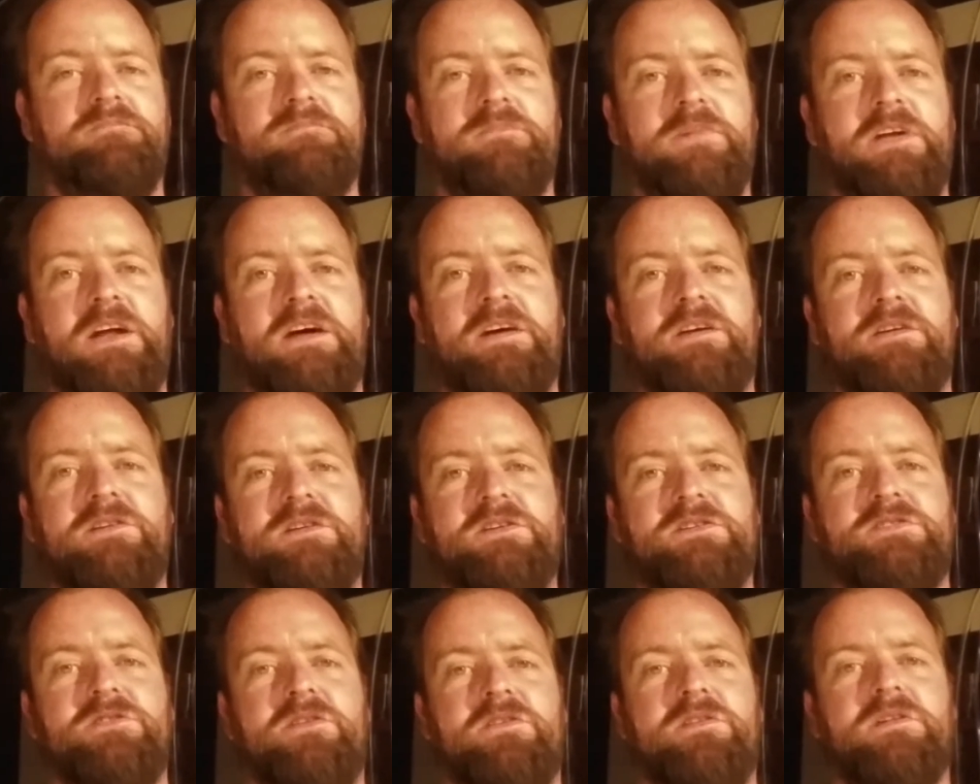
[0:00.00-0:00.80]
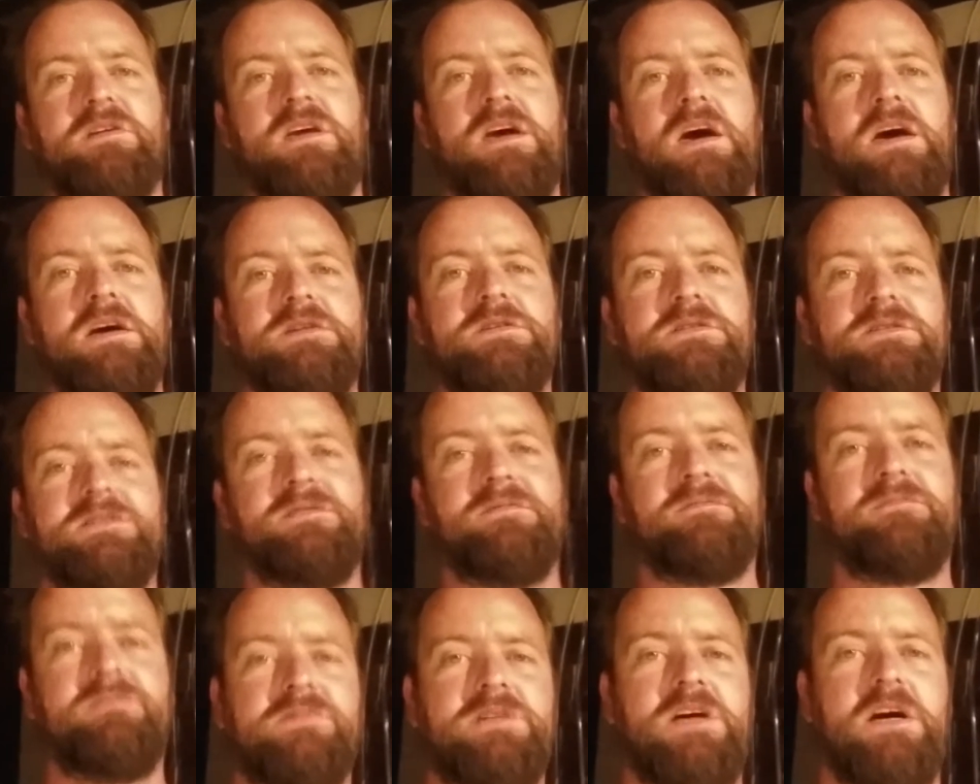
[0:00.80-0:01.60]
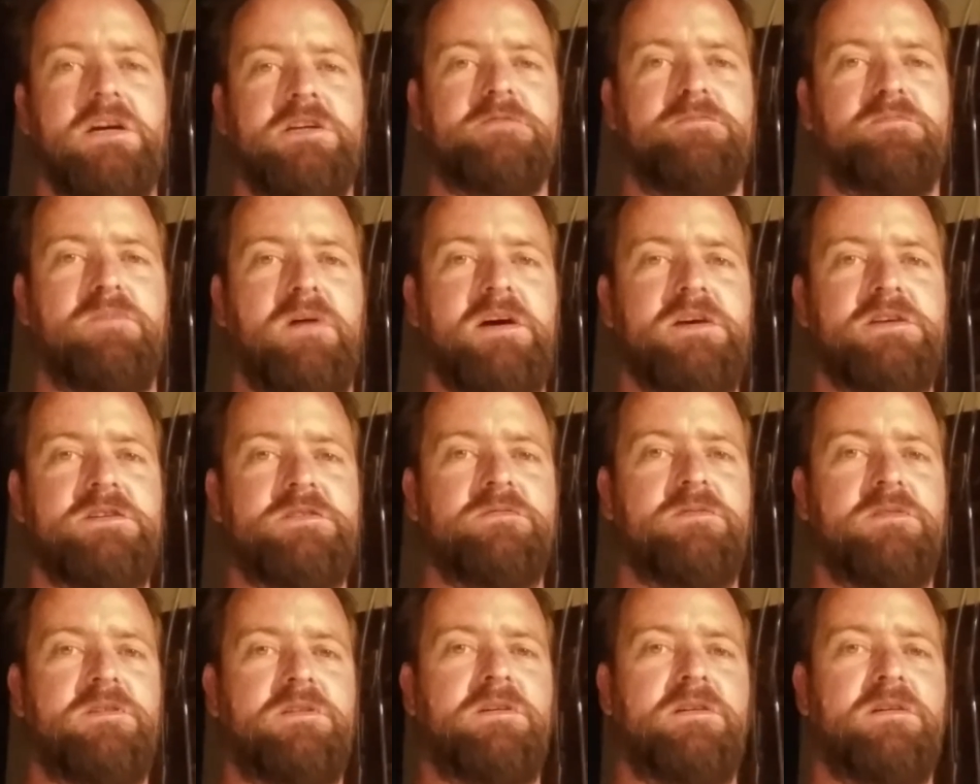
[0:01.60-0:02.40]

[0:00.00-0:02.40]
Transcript: that's not the case. Touch base with